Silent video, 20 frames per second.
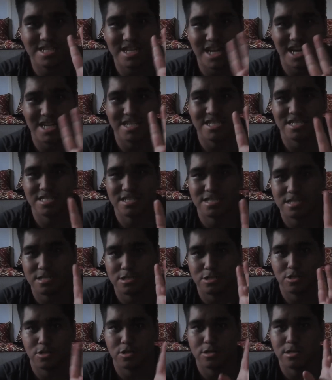
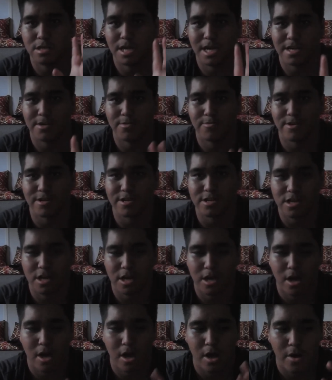
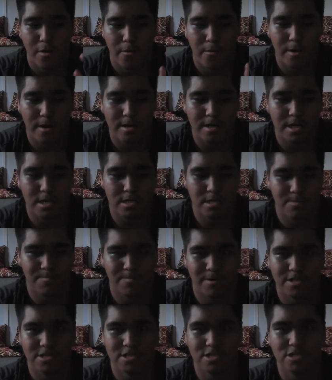One is
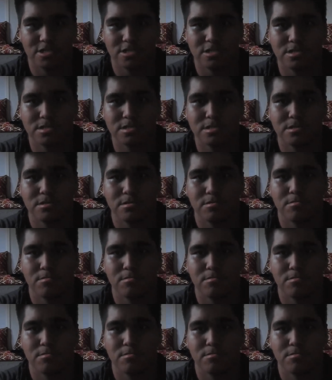Pashtun,